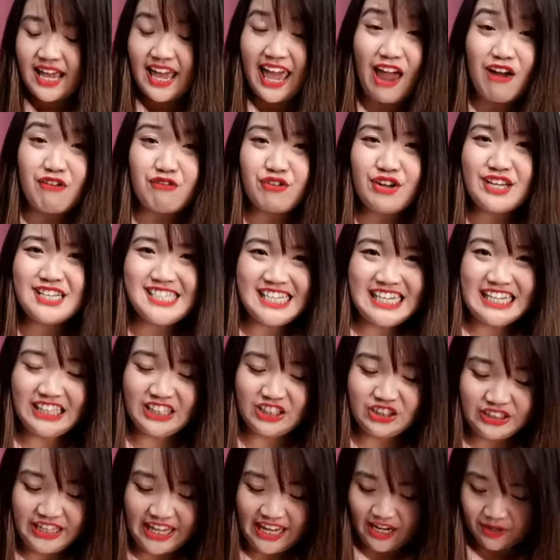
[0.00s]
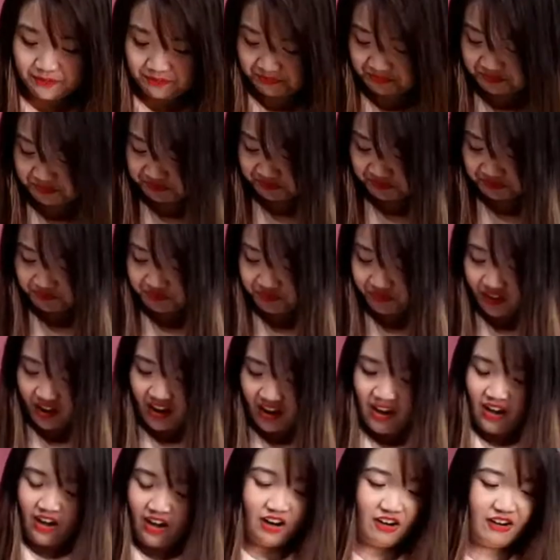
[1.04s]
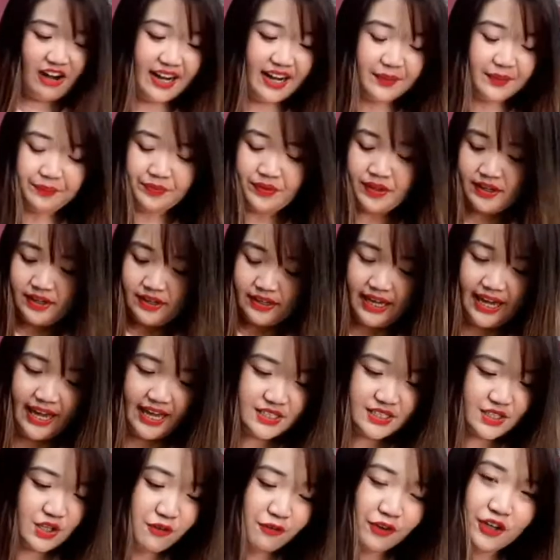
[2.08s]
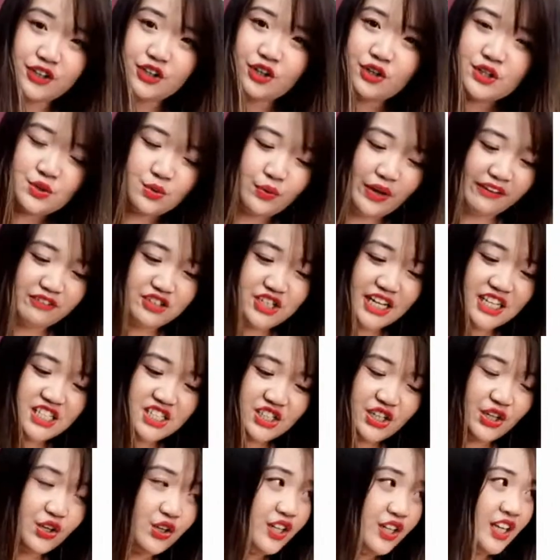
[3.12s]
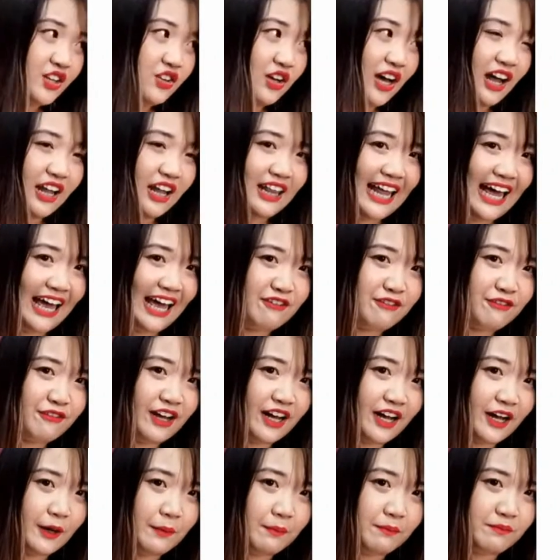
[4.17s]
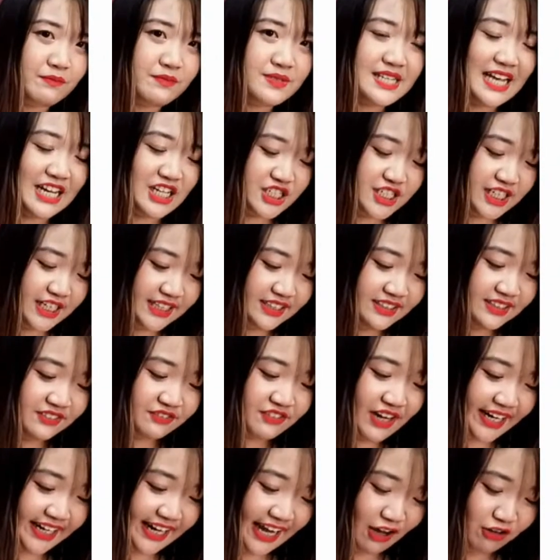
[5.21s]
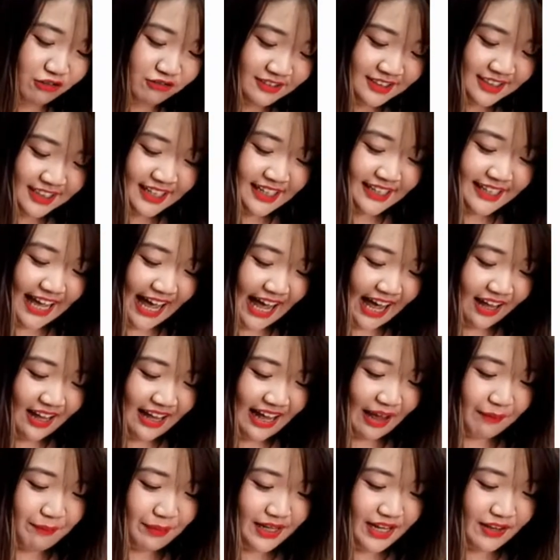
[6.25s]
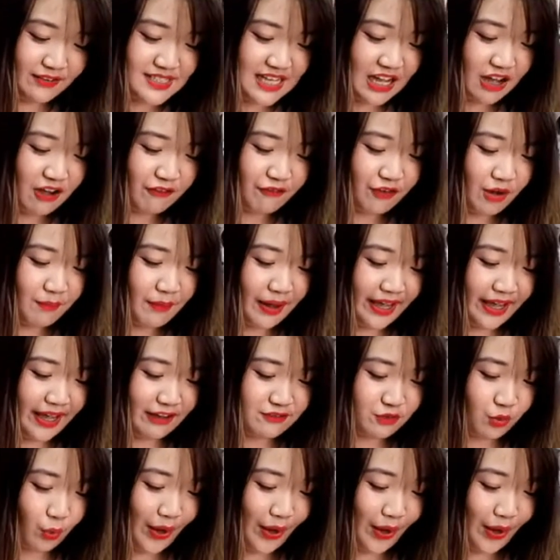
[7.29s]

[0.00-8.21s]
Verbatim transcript: every single day. All right. Okay, so for those who have just tuned in to our live um, session right now, yeah, I believe some of you might have